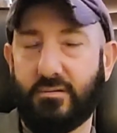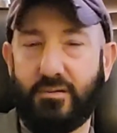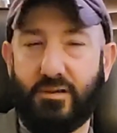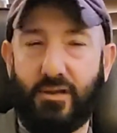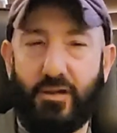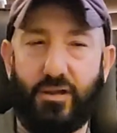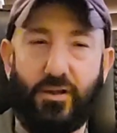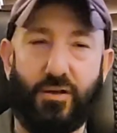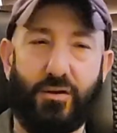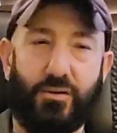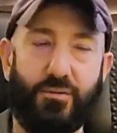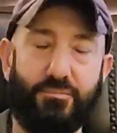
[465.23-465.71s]

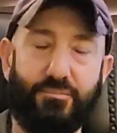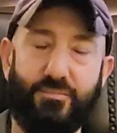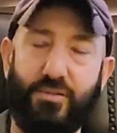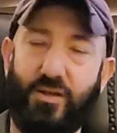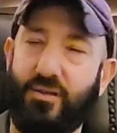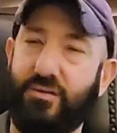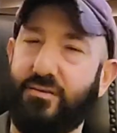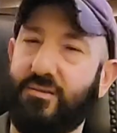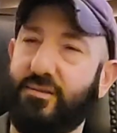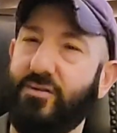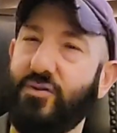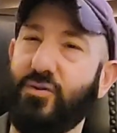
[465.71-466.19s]
you know,
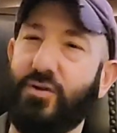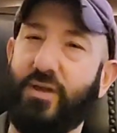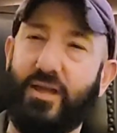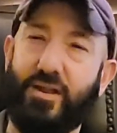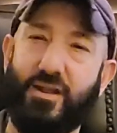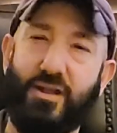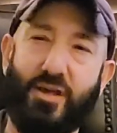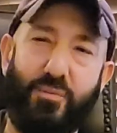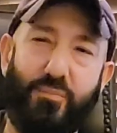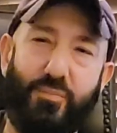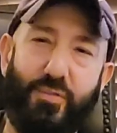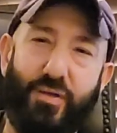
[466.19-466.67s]
you're
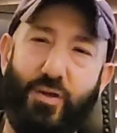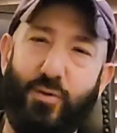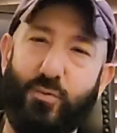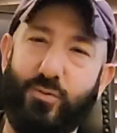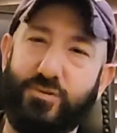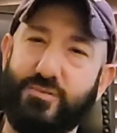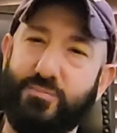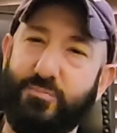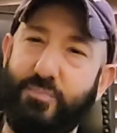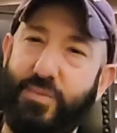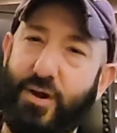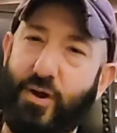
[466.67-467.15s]
getting up there
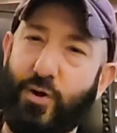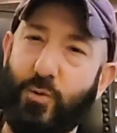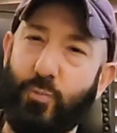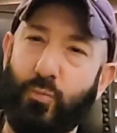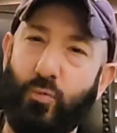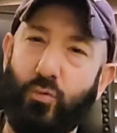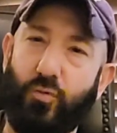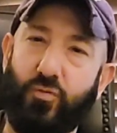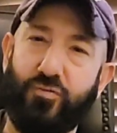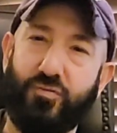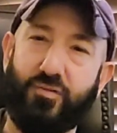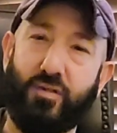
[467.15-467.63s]
with some barrel
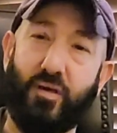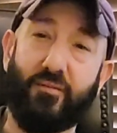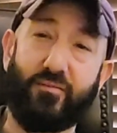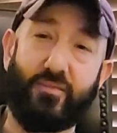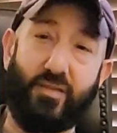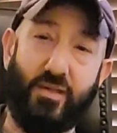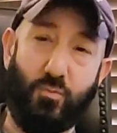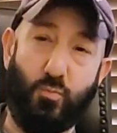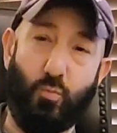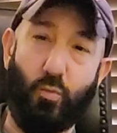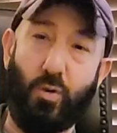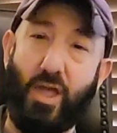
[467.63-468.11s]
proof
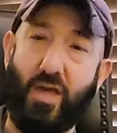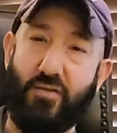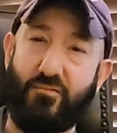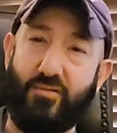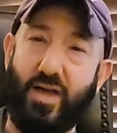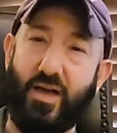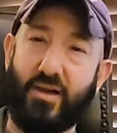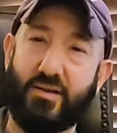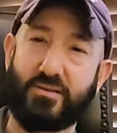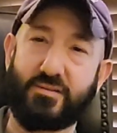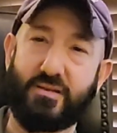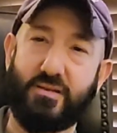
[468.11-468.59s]
stuff that we have
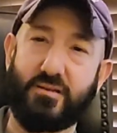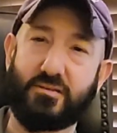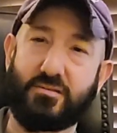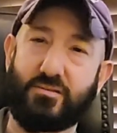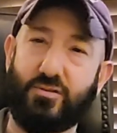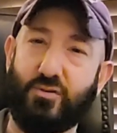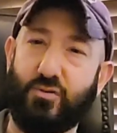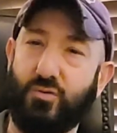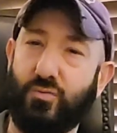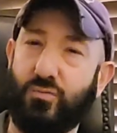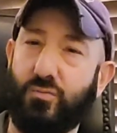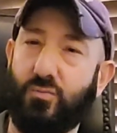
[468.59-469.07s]

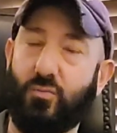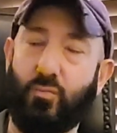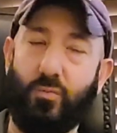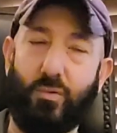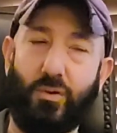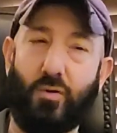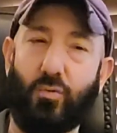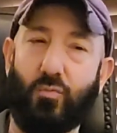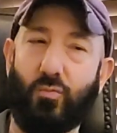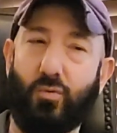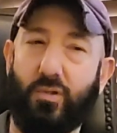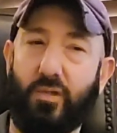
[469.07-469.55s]
access to.
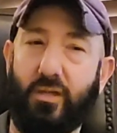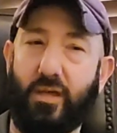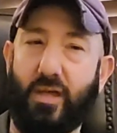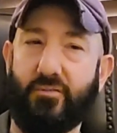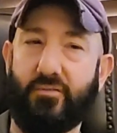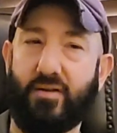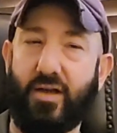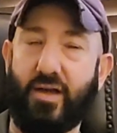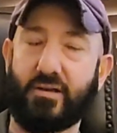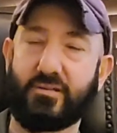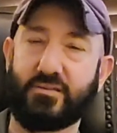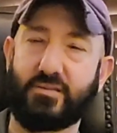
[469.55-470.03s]
We don't really
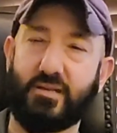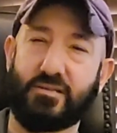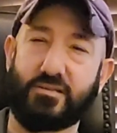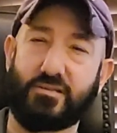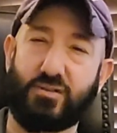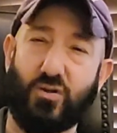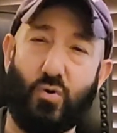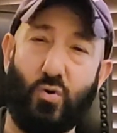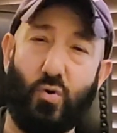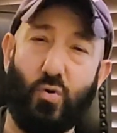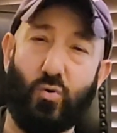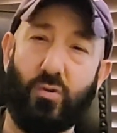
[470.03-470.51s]
have access
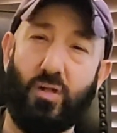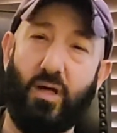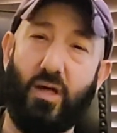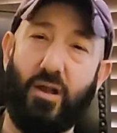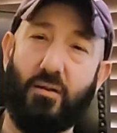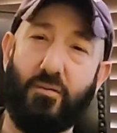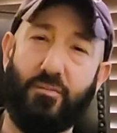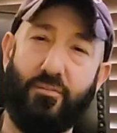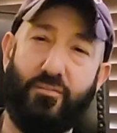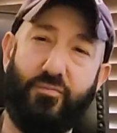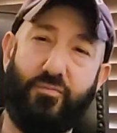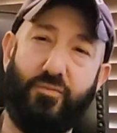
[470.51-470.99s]
to a whole
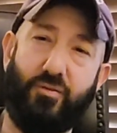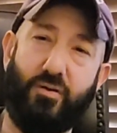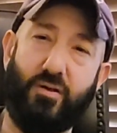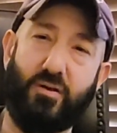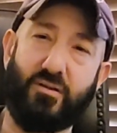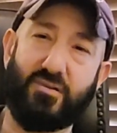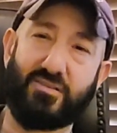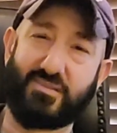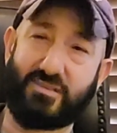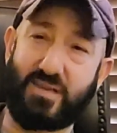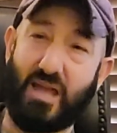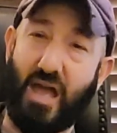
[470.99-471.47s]
lot
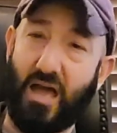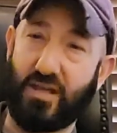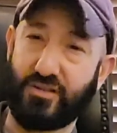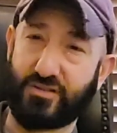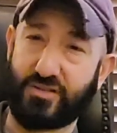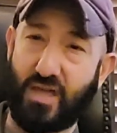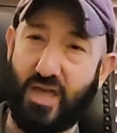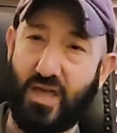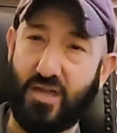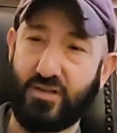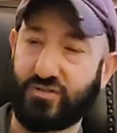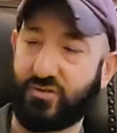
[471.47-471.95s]
of
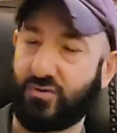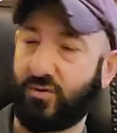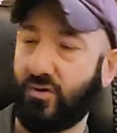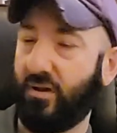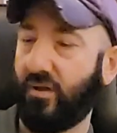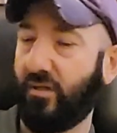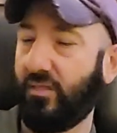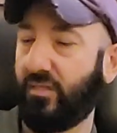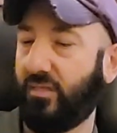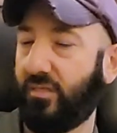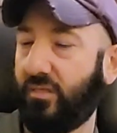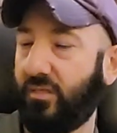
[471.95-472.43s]
Scotch cask
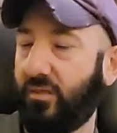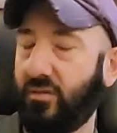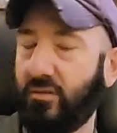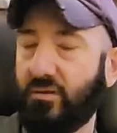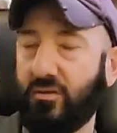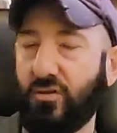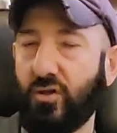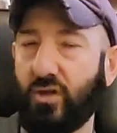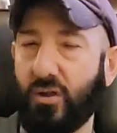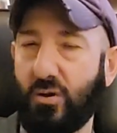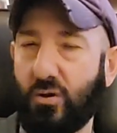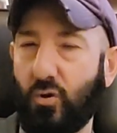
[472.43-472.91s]
strength.
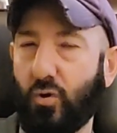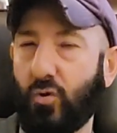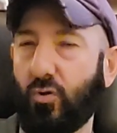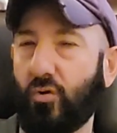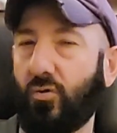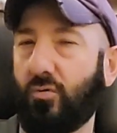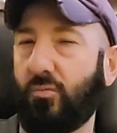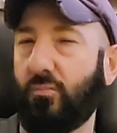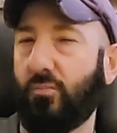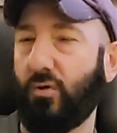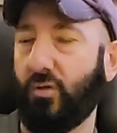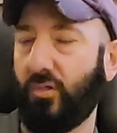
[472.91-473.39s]
You can
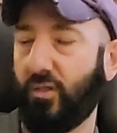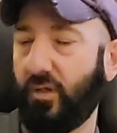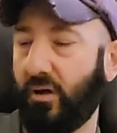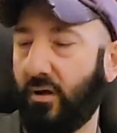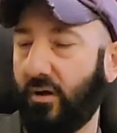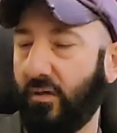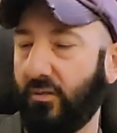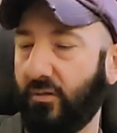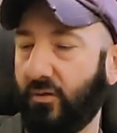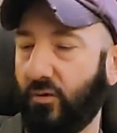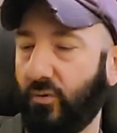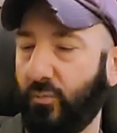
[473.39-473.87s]
order them
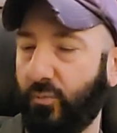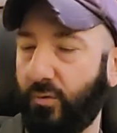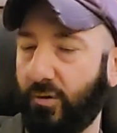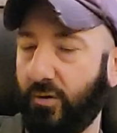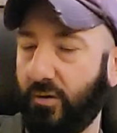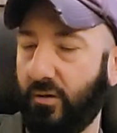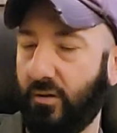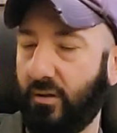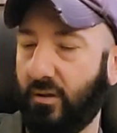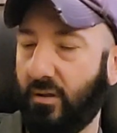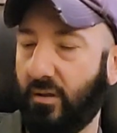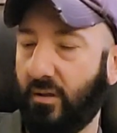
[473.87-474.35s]
online, though,
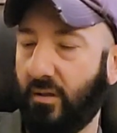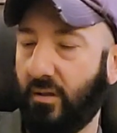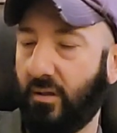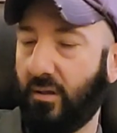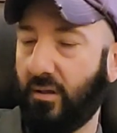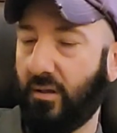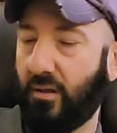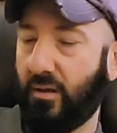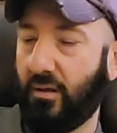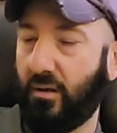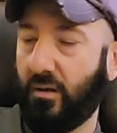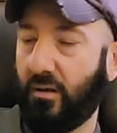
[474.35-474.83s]
but
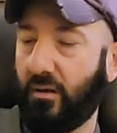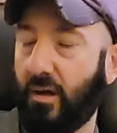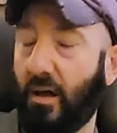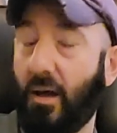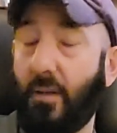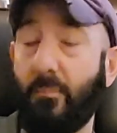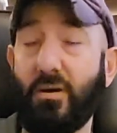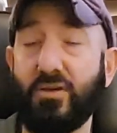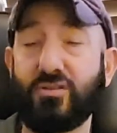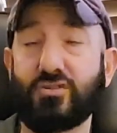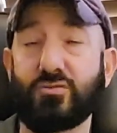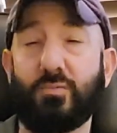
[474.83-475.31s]

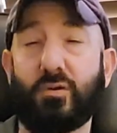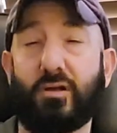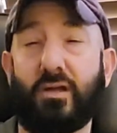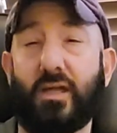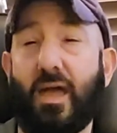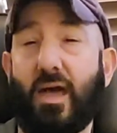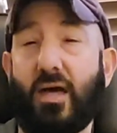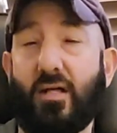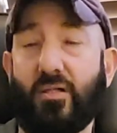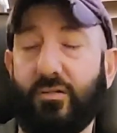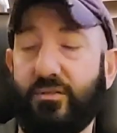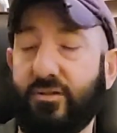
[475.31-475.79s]
I bet you
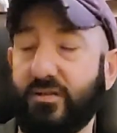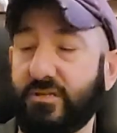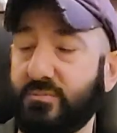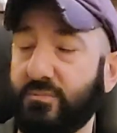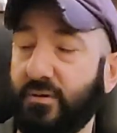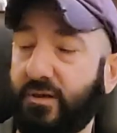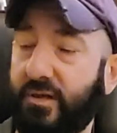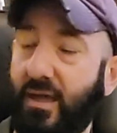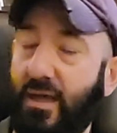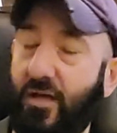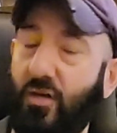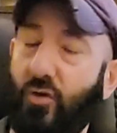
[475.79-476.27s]
this
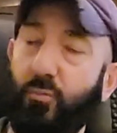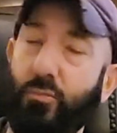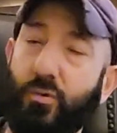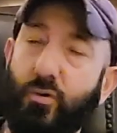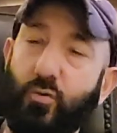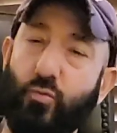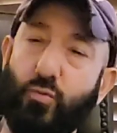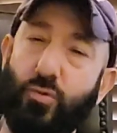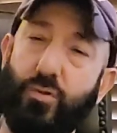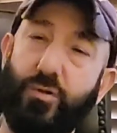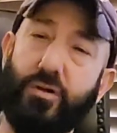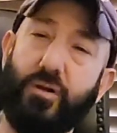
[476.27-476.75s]
MaCallan would
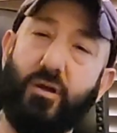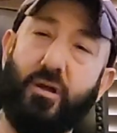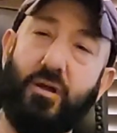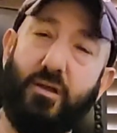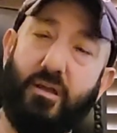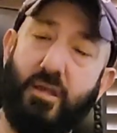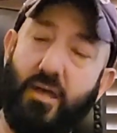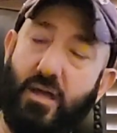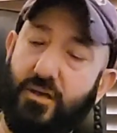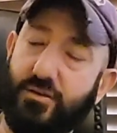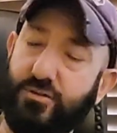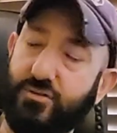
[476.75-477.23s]
be really good
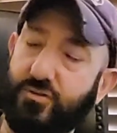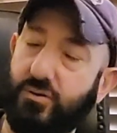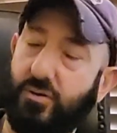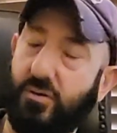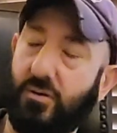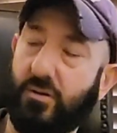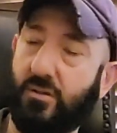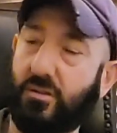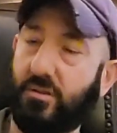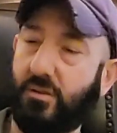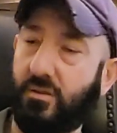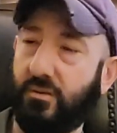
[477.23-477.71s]
at cask
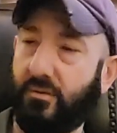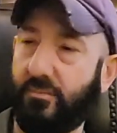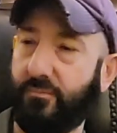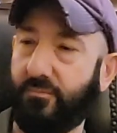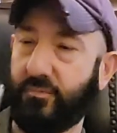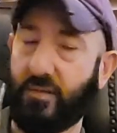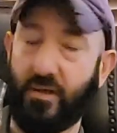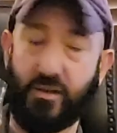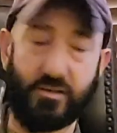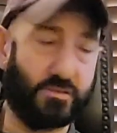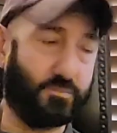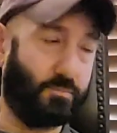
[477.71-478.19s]
strength.
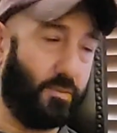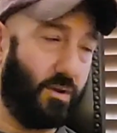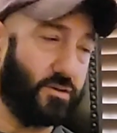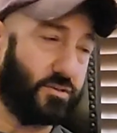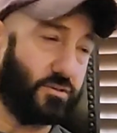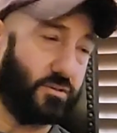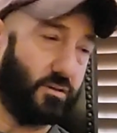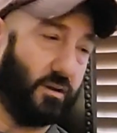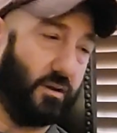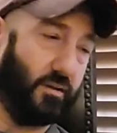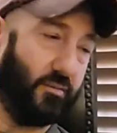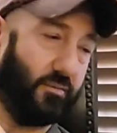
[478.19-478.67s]

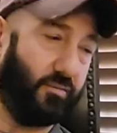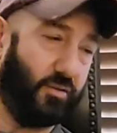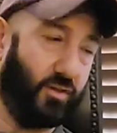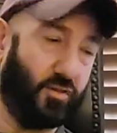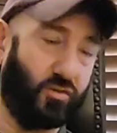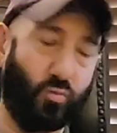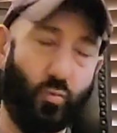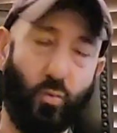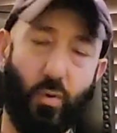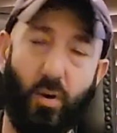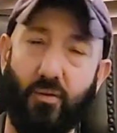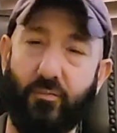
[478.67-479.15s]
Especially if the
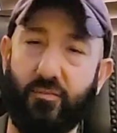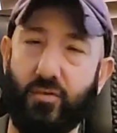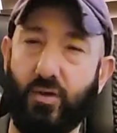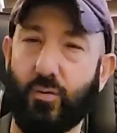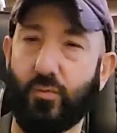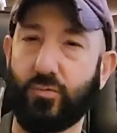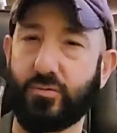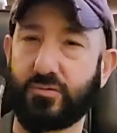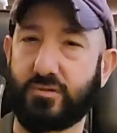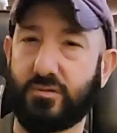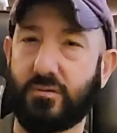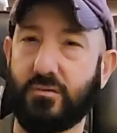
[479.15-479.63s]

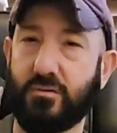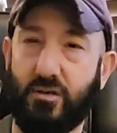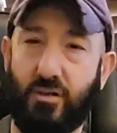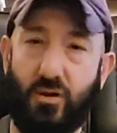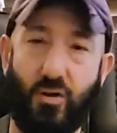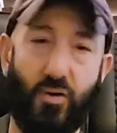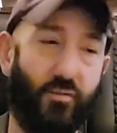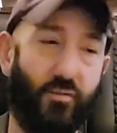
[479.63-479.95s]
12-year was, you